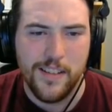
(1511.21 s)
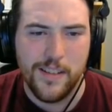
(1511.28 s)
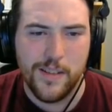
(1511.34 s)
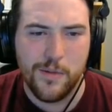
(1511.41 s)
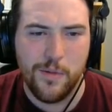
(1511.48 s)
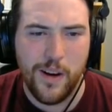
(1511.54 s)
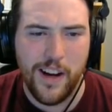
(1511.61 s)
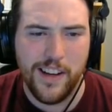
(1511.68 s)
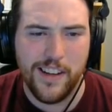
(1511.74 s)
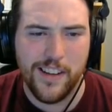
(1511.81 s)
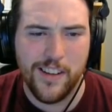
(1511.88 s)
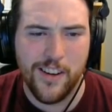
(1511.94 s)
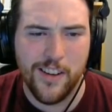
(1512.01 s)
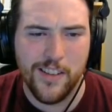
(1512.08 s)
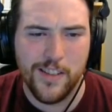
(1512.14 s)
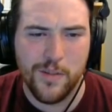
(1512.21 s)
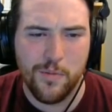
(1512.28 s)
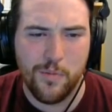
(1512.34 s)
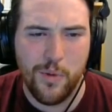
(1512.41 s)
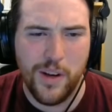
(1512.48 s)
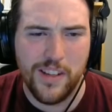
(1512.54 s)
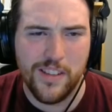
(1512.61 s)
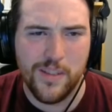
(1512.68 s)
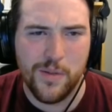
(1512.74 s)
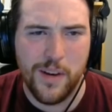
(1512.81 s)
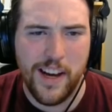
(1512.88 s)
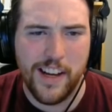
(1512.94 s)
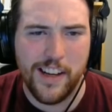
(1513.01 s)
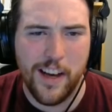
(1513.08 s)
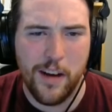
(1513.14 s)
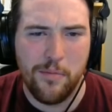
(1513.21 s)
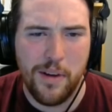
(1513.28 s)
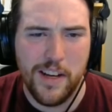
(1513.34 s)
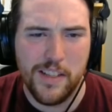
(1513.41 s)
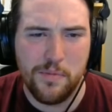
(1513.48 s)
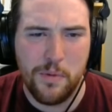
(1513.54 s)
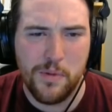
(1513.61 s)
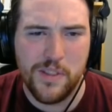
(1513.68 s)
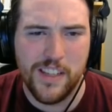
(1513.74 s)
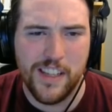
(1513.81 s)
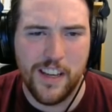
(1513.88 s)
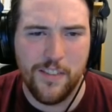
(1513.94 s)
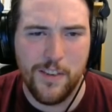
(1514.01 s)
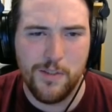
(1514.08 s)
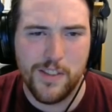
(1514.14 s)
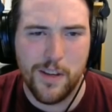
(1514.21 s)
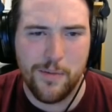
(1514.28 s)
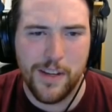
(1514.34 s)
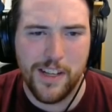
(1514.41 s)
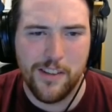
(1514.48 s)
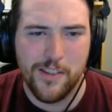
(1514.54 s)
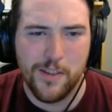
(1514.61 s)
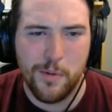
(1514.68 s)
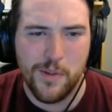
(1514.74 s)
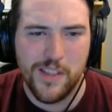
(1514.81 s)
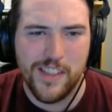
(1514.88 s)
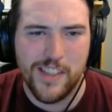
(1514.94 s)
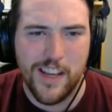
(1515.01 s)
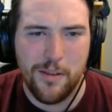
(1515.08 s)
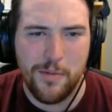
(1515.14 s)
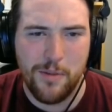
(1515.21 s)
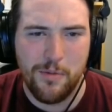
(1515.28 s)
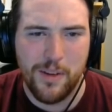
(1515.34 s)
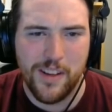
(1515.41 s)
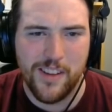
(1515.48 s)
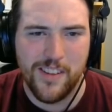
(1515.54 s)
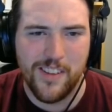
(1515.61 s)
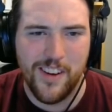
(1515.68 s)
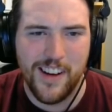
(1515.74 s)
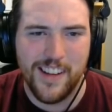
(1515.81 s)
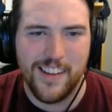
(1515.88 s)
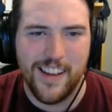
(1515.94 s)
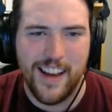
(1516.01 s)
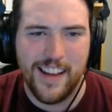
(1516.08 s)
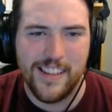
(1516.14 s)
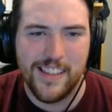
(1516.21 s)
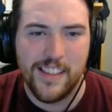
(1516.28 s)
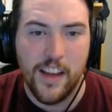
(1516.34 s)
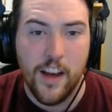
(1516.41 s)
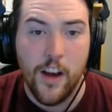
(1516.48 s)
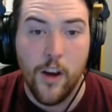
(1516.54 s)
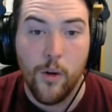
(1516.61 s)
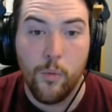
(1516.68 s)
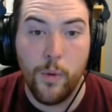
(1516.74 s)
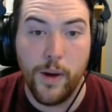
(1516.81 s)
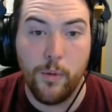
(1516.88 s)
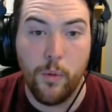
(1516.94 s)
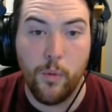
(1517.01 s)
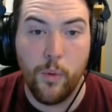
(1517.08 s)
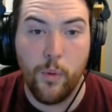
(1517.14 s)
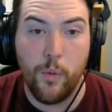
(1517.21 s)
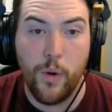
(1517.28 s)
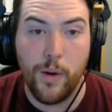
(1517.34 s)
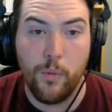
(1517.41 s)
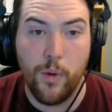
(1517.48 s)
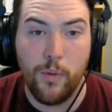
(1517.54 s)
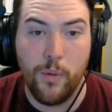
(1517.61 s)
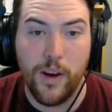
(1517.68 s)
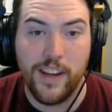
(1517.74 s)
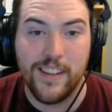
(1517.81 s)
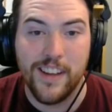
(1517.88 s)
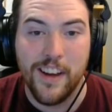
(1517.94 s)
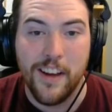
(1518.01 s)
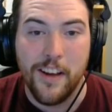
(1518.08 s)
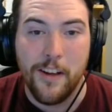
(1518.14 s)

Scryed curse. What track? Am I supposed to give you something and you're supposed to tell me whether or not that's... Wait, wait, wait, wait, wait, wait.